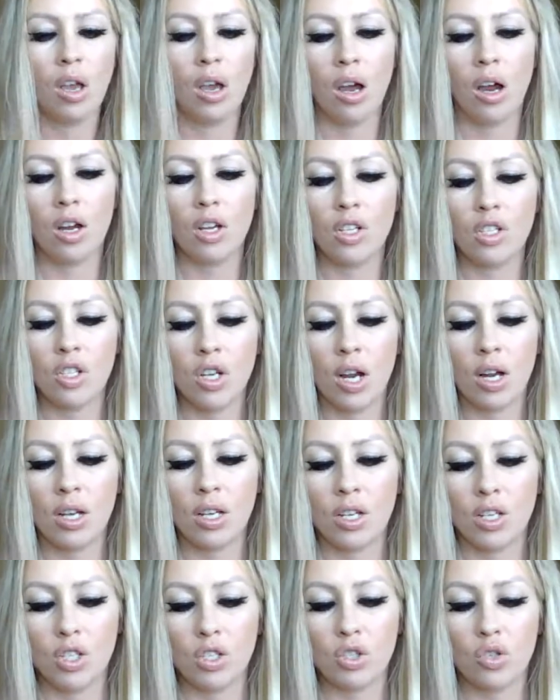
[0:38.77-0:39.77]
are you trying to
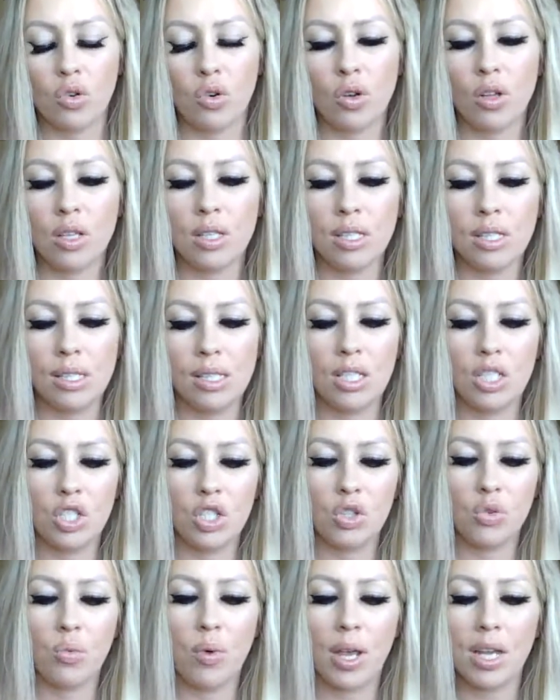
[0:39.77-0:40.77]
control a
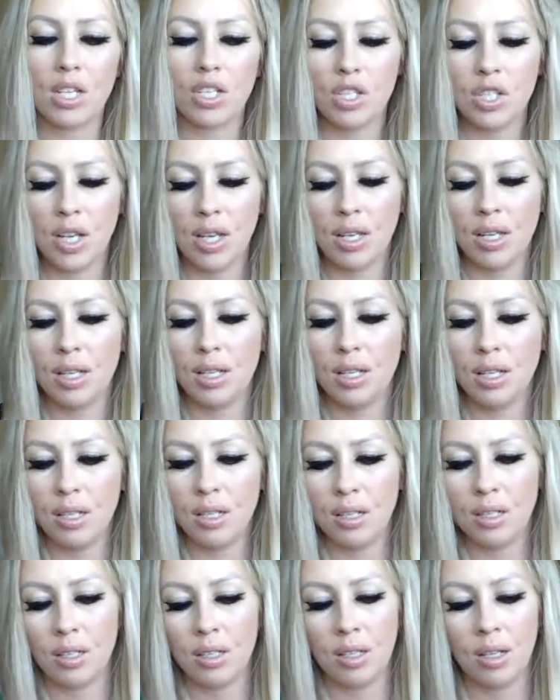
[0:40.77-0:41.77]
situation
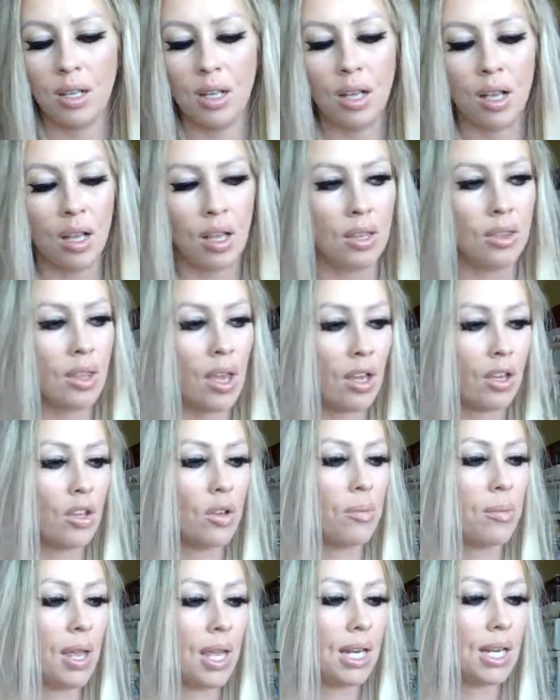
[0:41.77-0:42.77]
that you
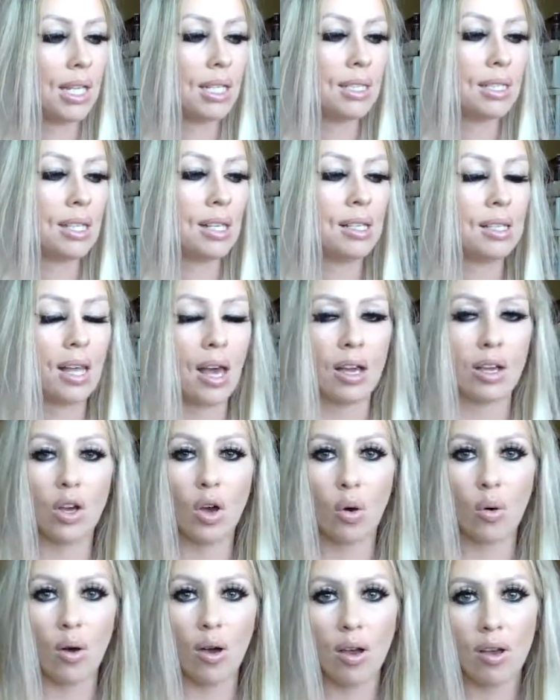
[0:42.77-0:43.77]
may need to let
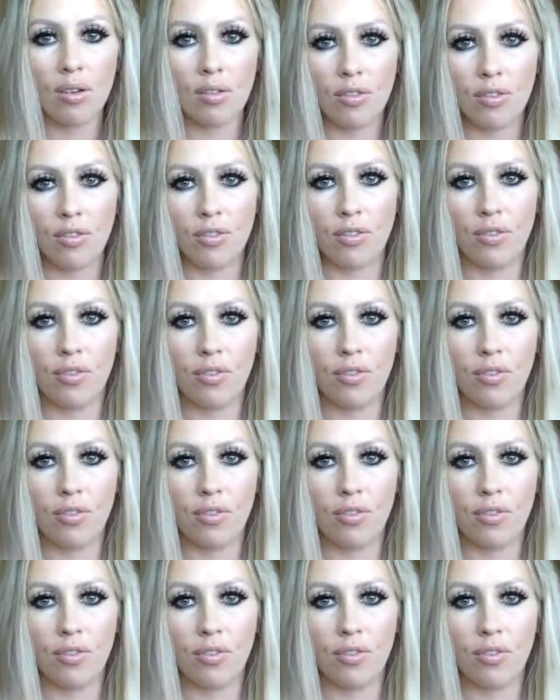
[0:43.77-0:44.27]
go of?